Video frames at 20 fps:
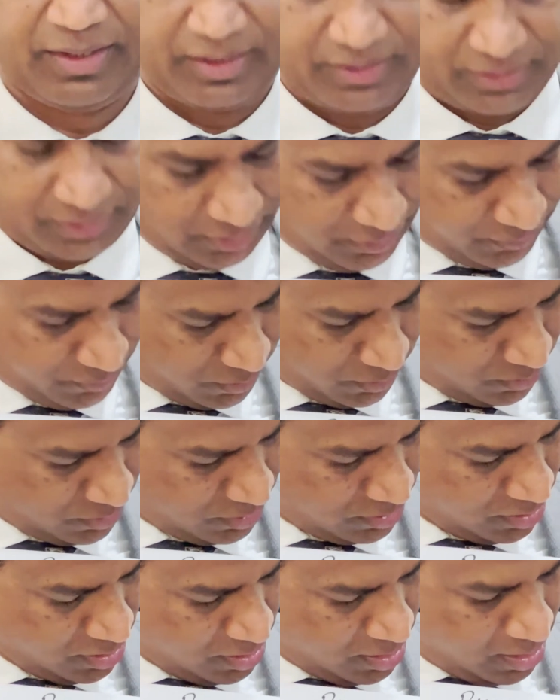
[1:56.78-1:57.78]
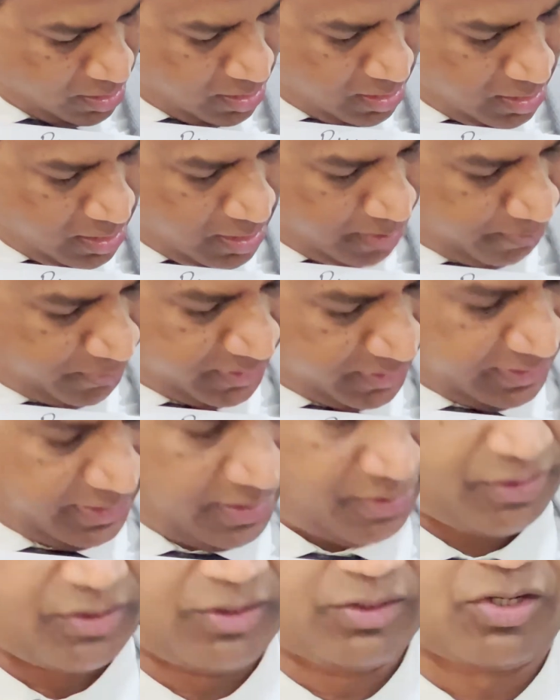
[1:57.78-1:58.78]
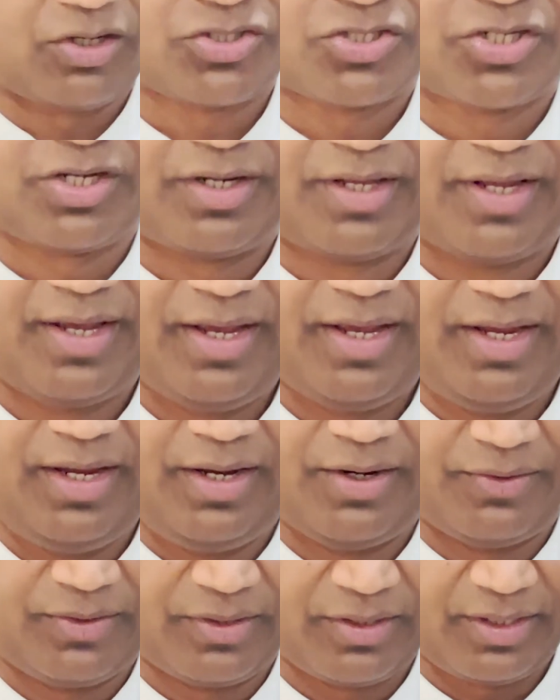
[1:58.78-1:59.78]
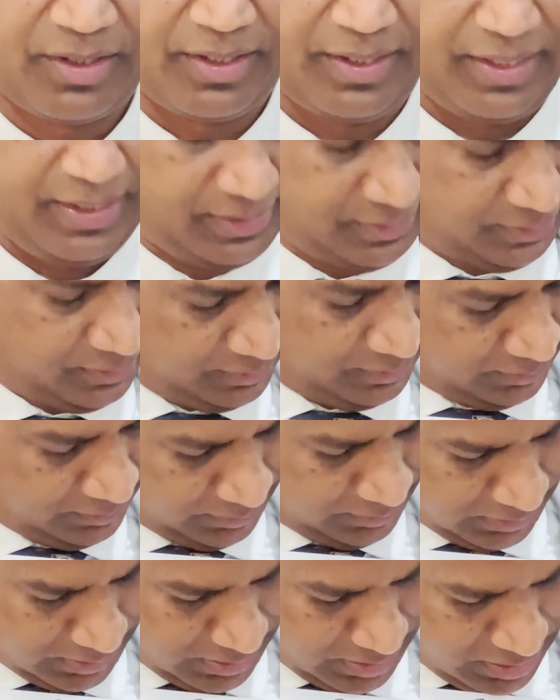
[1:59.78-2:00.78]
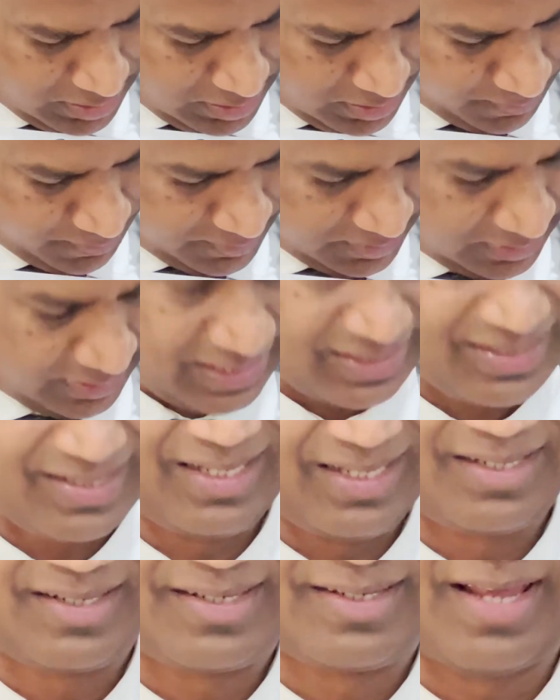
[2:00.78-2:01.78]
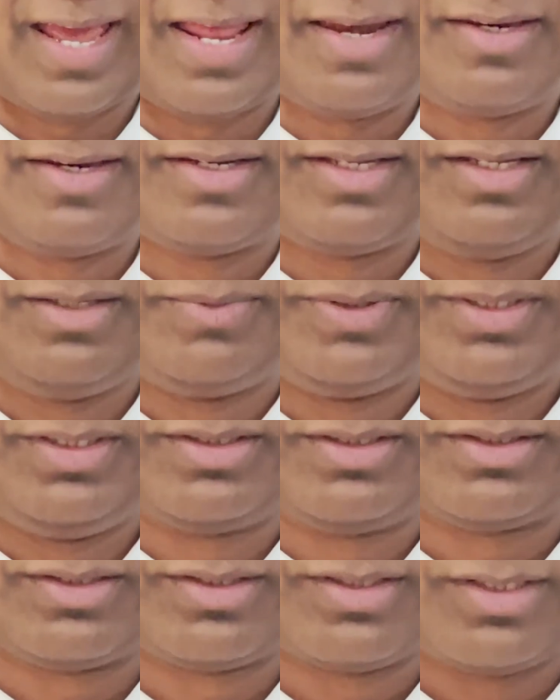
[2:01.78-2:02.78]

at 0. But the air conduction here is, let's say 10 dB.